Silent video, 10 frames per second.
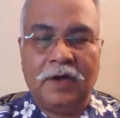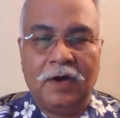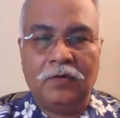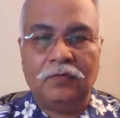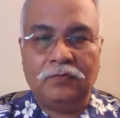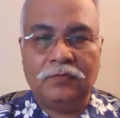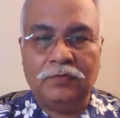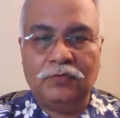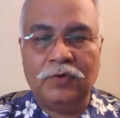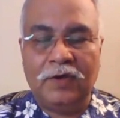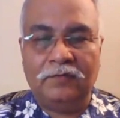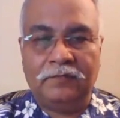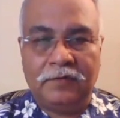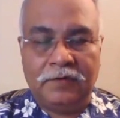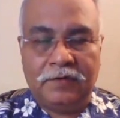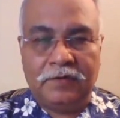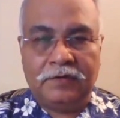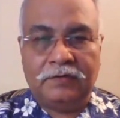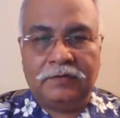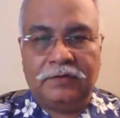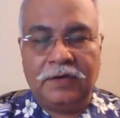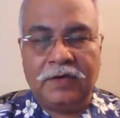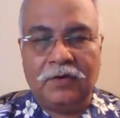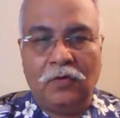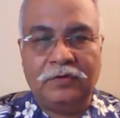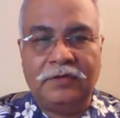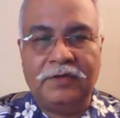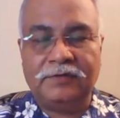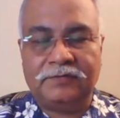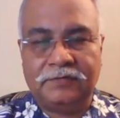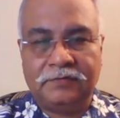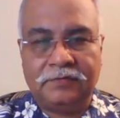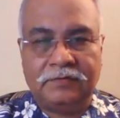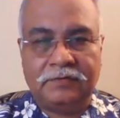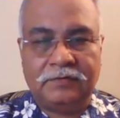how you have taken all these